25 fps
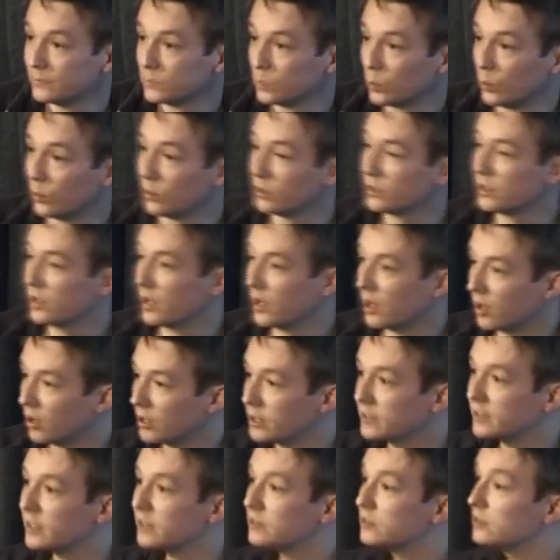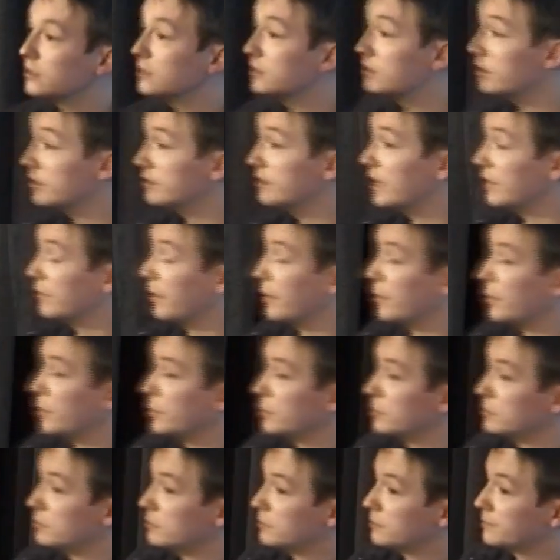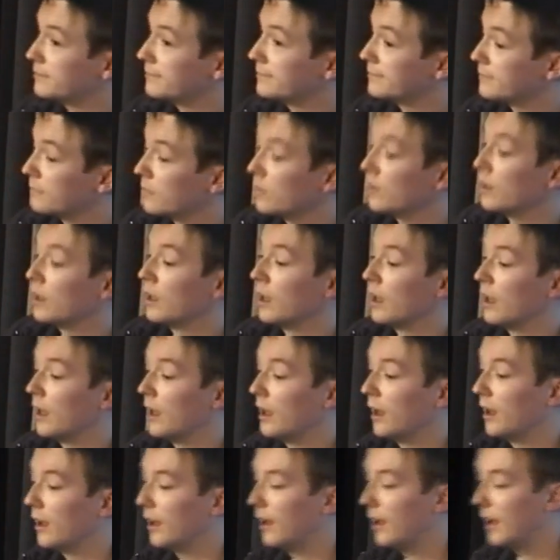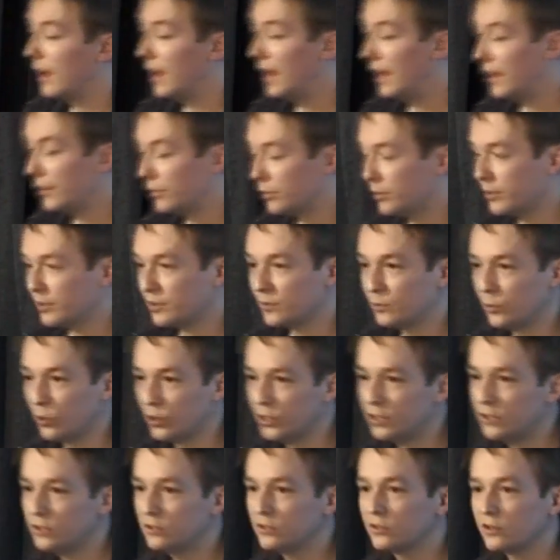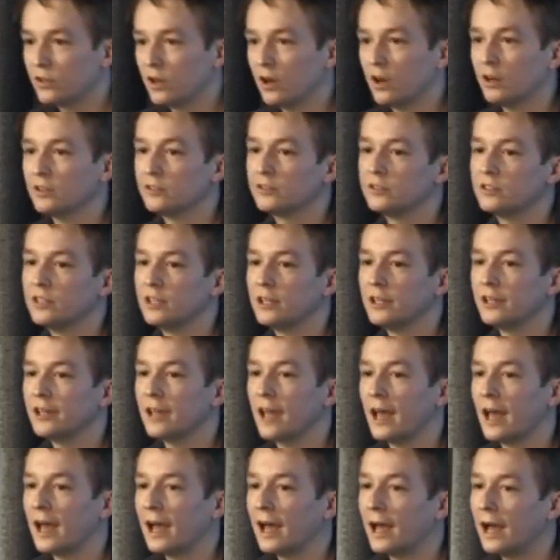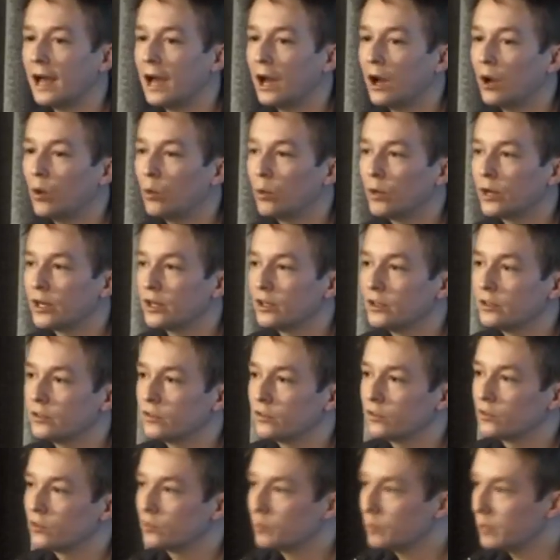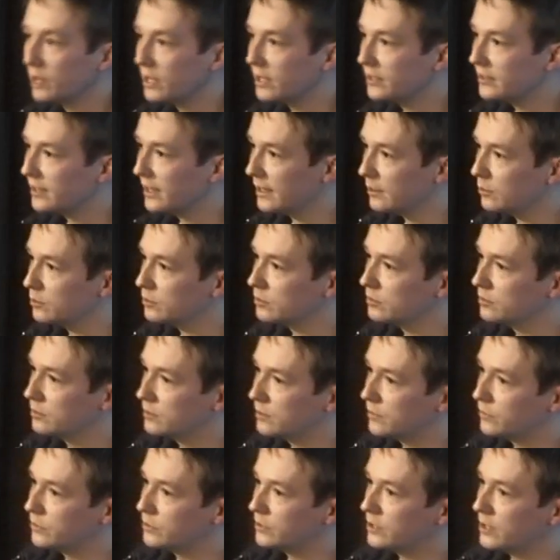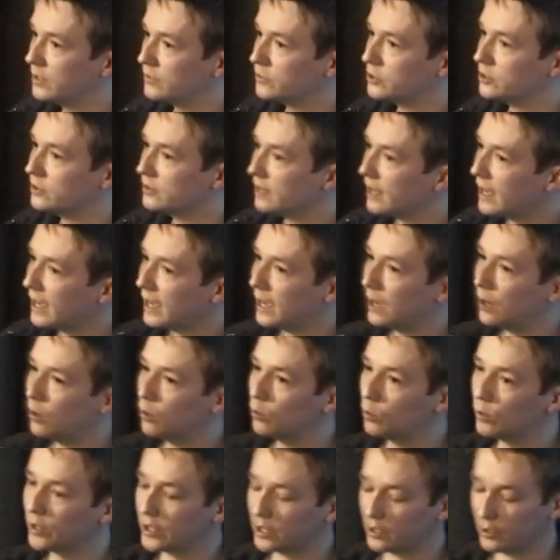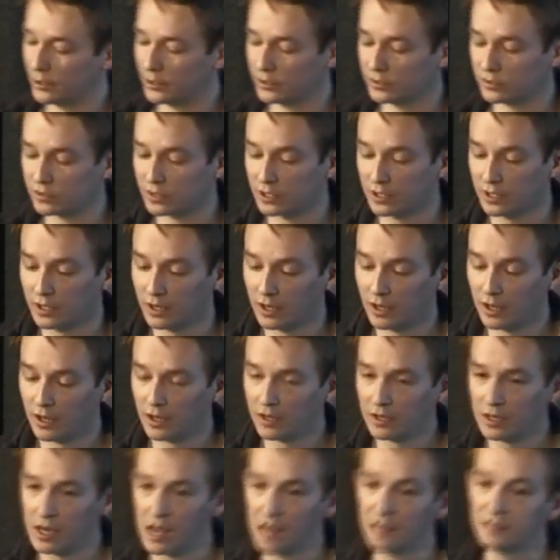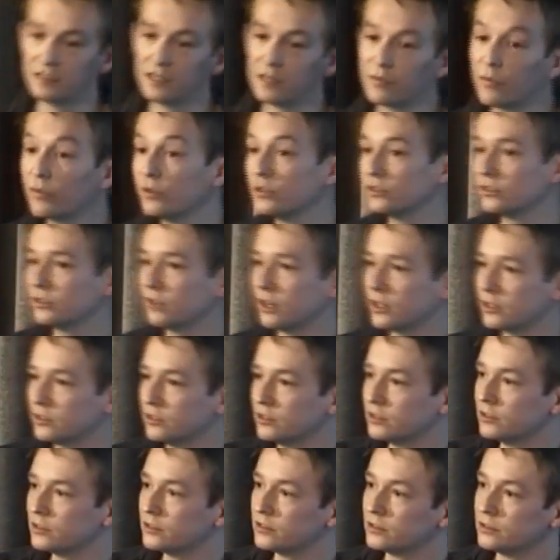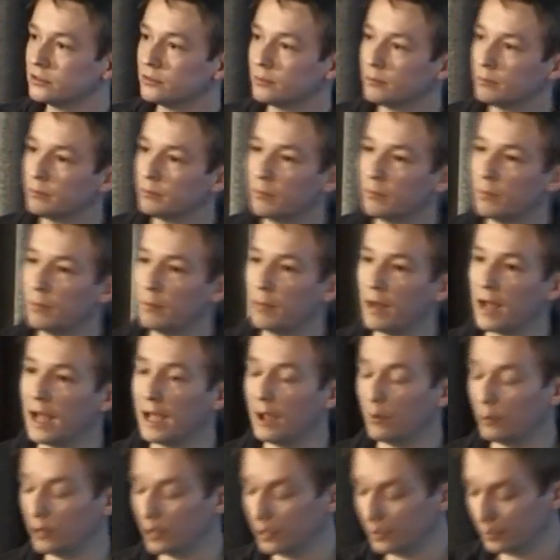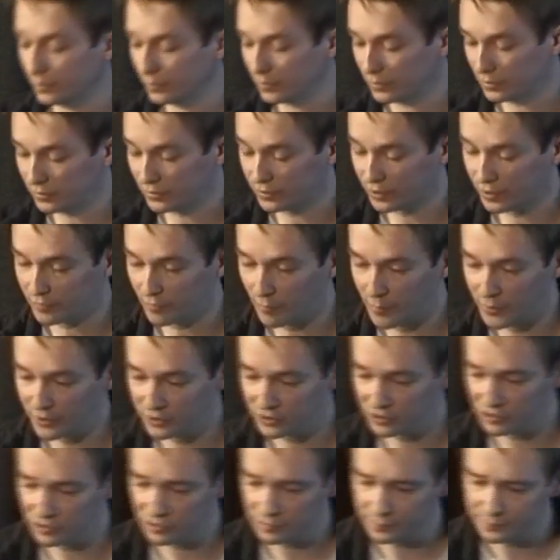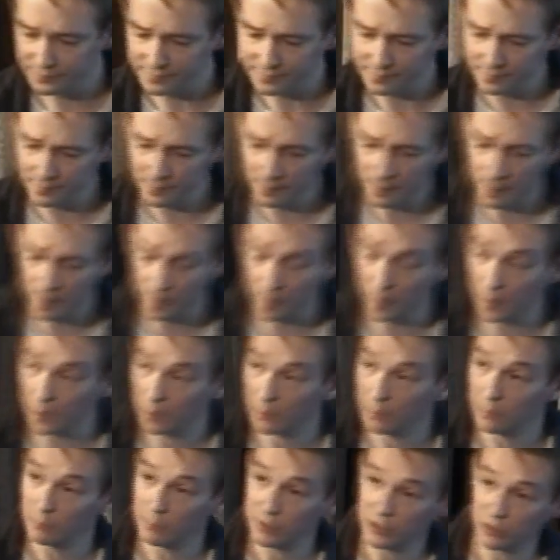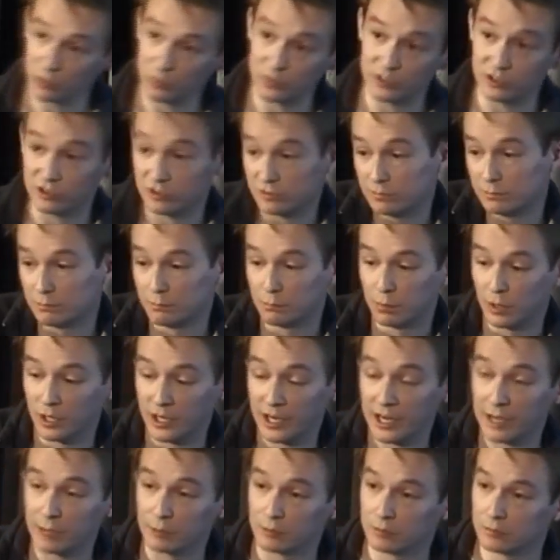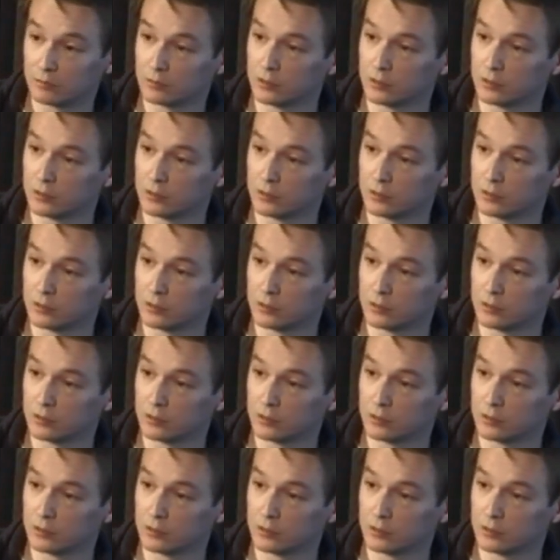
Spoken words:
We want an architecture that doesn't have that problem. At this point, you start seeing how we're going to split out different services, how we're going to let different structures power these kind of approaches. Because we just pulled it out.